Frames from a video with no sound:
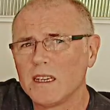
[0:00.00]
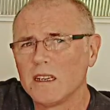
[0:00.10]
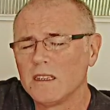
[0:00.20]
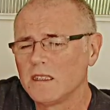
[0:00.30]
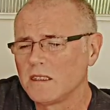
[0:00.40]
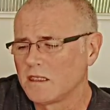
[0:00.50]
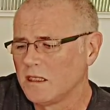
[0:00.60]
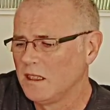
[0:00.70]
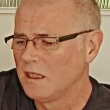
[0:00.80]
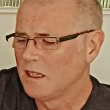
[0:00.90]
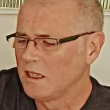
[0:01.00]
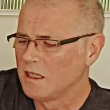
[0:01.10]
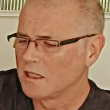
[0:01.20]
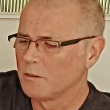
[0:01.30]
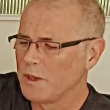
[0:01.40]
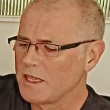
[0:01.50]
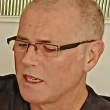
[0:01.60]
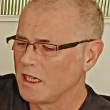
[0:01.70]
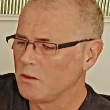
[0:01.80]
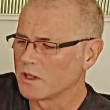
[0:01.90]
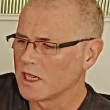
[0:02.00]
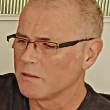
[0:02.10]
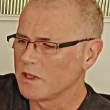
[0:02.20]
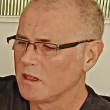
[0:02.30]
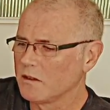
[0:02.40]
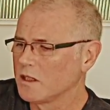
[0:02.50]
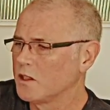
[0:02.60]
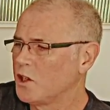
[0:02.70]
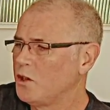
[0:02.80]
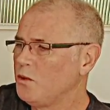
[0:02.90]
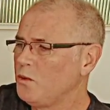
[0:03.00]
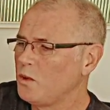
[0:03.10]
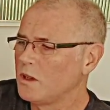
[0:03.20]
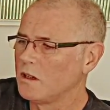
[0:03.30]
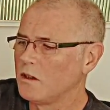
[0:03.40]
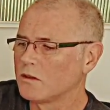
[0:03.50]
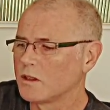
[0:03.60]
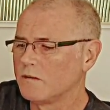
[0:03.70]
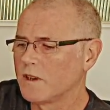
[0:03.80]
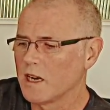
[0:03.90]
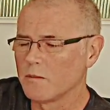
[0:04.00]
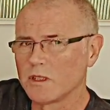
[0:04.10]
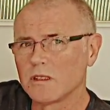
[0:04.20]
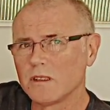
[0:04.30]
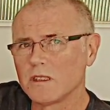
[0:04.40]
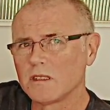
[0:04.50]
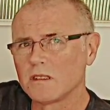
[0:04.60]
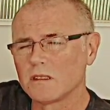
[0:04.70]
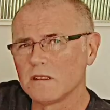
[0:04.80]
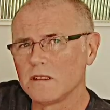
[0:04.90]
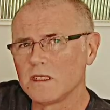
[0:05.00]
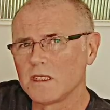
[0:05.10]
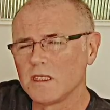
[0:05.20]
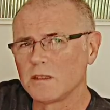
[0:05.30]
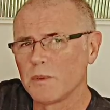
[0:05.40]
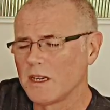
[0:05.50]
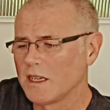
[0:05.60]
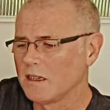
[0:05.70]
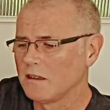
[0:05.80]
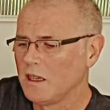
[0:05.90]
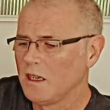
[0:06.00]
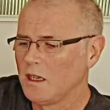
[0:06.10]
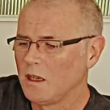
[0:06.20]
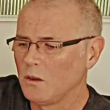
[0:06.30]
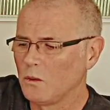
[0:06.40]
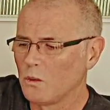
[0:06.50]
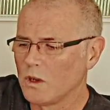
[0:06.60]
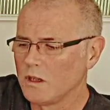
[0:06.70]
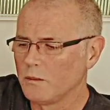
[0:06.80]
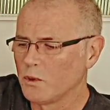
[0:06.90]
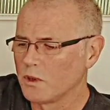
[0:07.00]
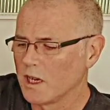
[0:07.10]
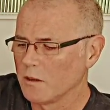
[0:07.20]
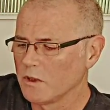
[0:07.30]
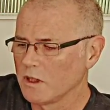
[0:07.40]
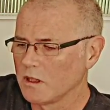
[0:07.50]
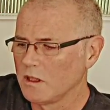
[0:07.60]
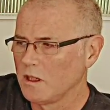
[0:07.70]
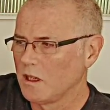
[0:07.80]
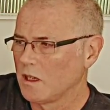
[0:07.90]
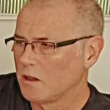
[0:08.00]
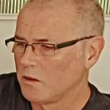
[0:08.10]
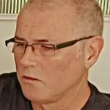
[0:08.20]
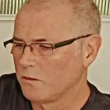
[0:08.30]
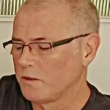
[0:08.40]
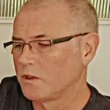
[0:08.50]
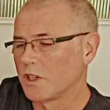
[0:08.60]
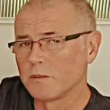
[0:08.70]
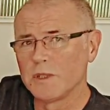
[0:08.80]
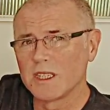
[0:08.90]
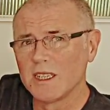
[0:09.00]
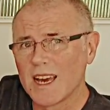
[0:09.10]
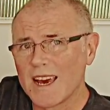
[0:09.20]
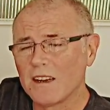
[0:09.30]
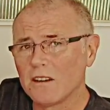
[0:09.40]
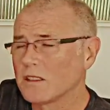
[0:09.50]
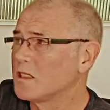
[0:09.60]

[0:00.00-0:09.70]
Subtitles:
gigahertz. So basically what's happening, there are 2 lots of cameras on this Inspire now. One, the board camera, transmitting an analog